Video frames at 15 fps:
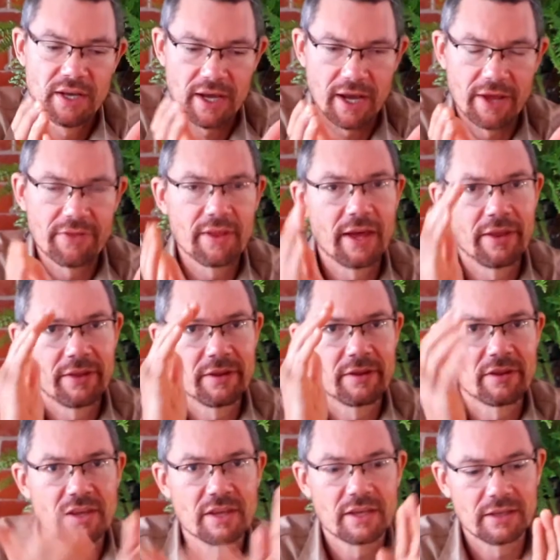and
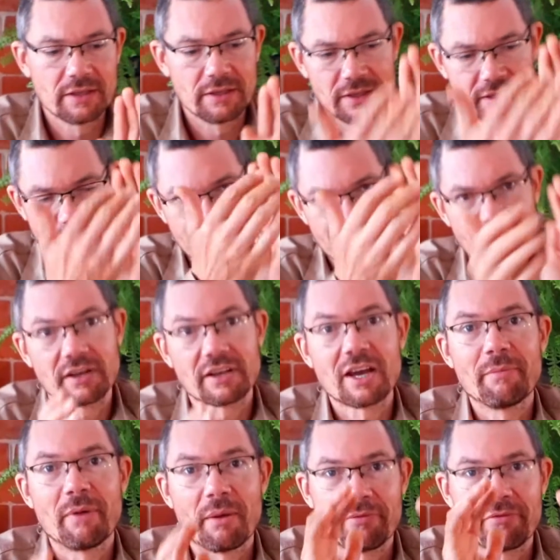then the leaves that
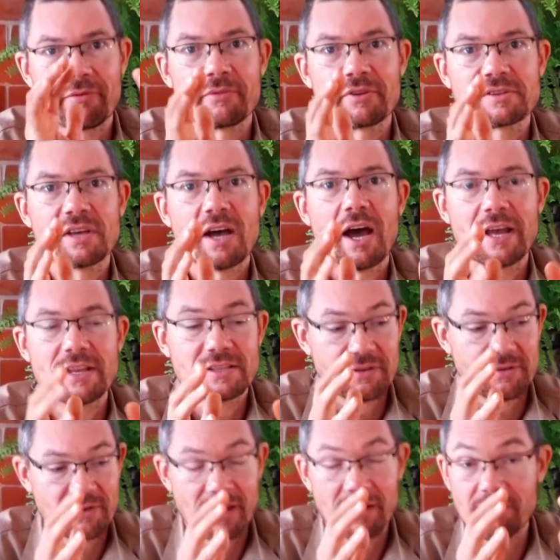come up from the sides
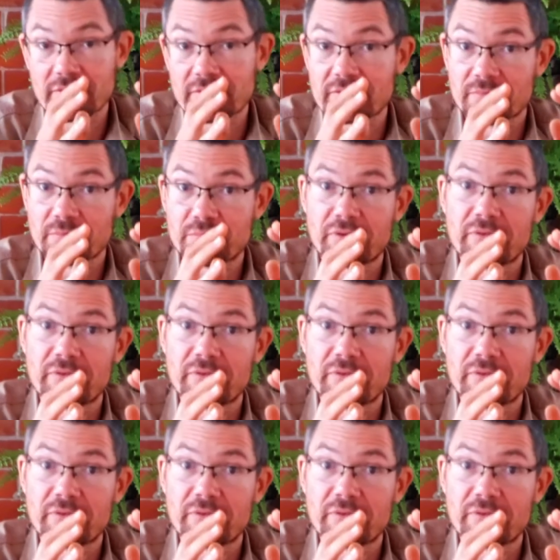and